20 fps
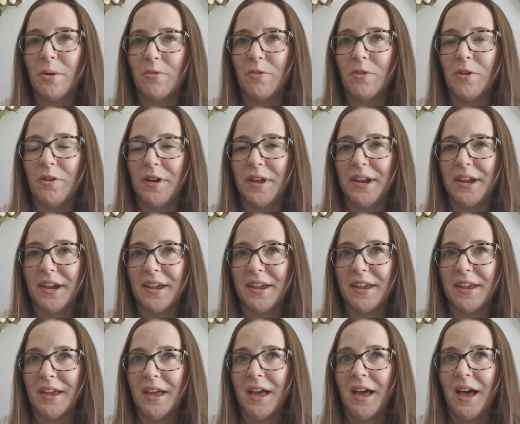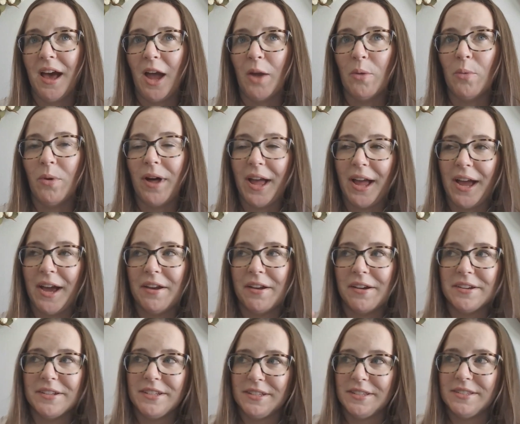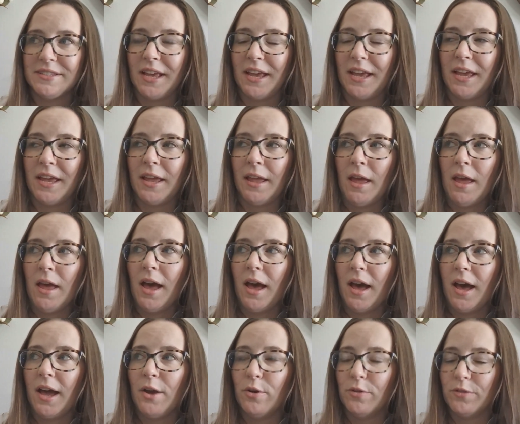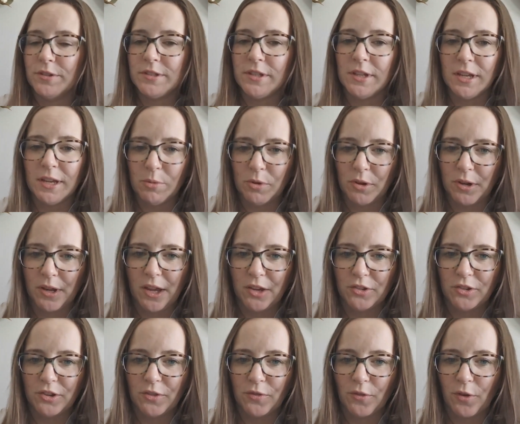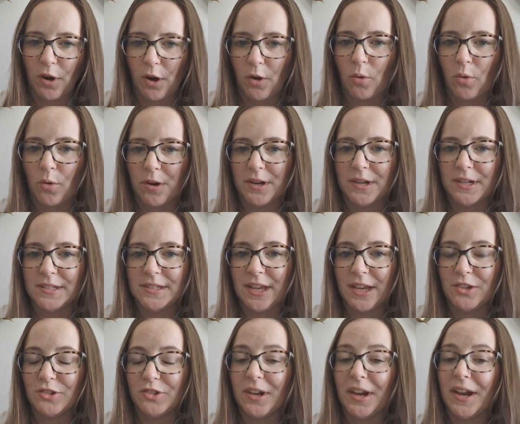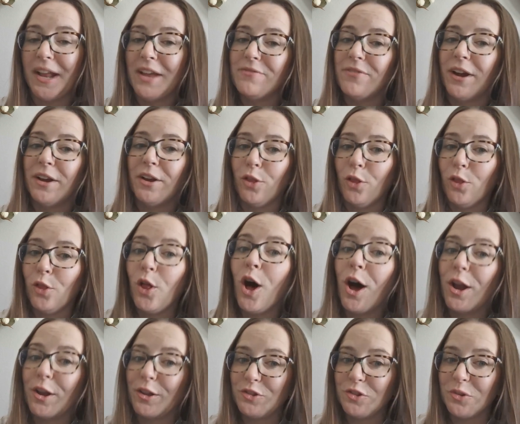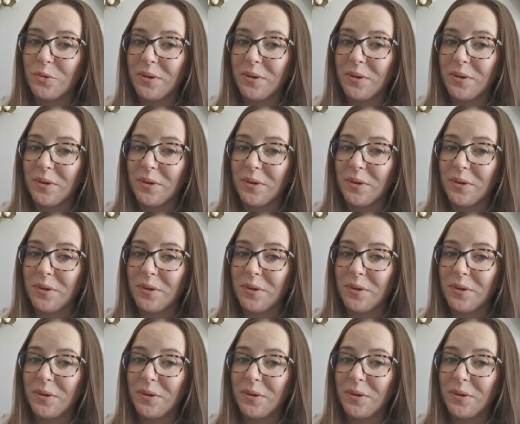And I will add on to say I oversee communications for our organization, and I find a lot of joy in